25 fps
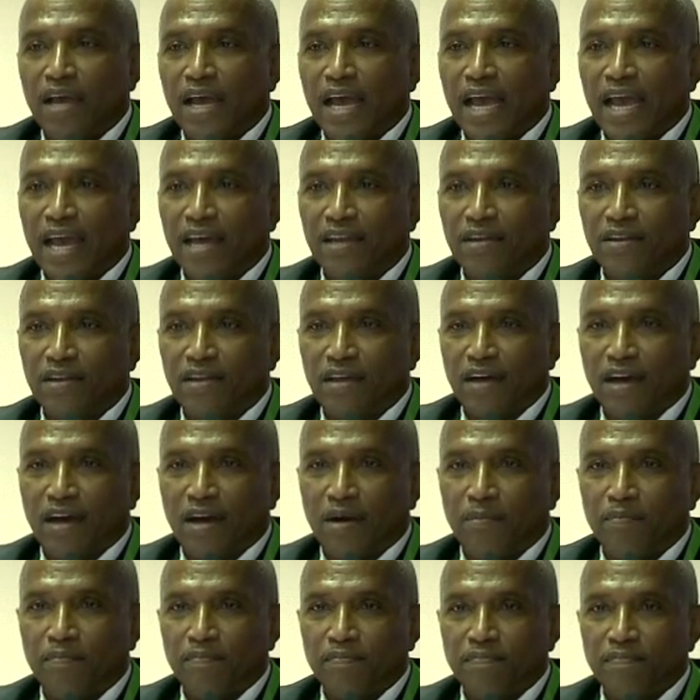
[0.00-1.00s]
And,
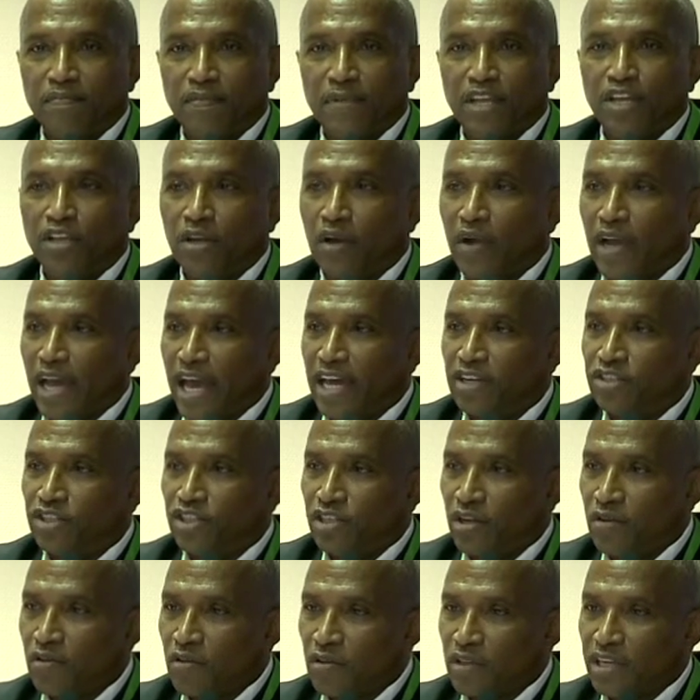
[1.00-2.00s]
you know, and
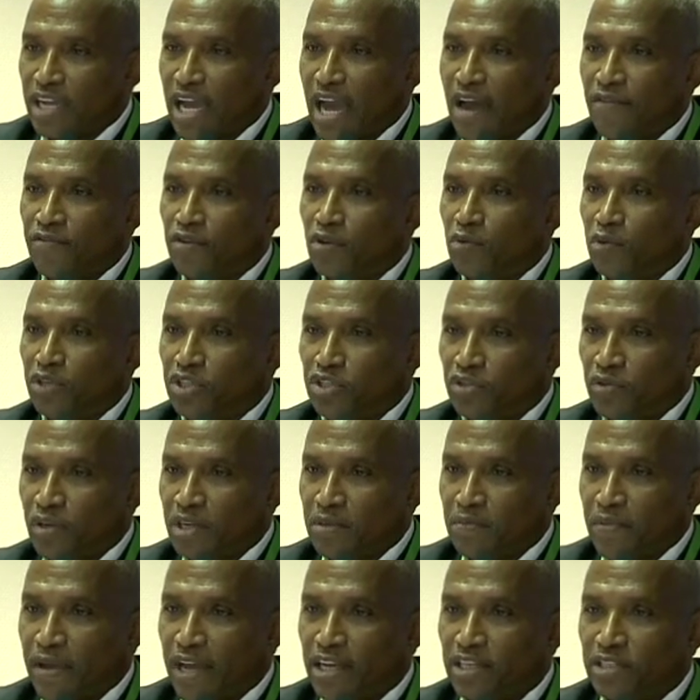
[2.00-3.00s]
generally after we
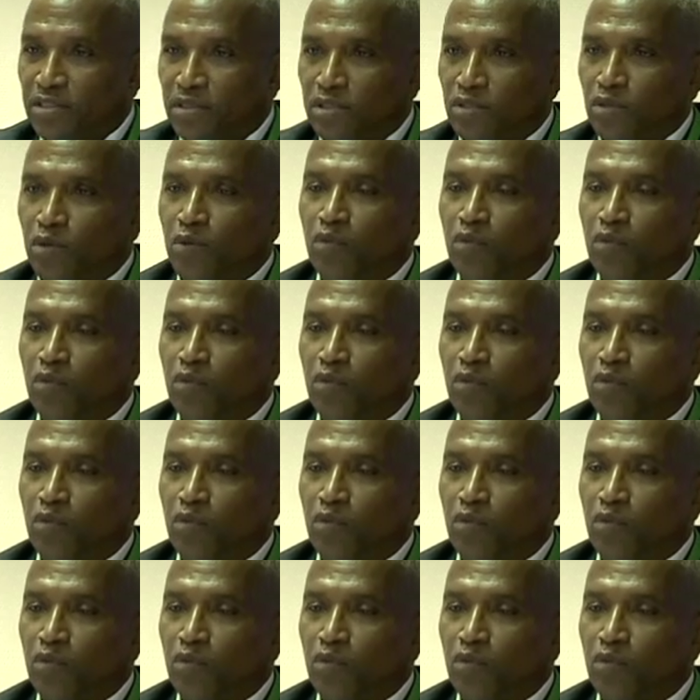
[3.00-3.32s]
treat patients,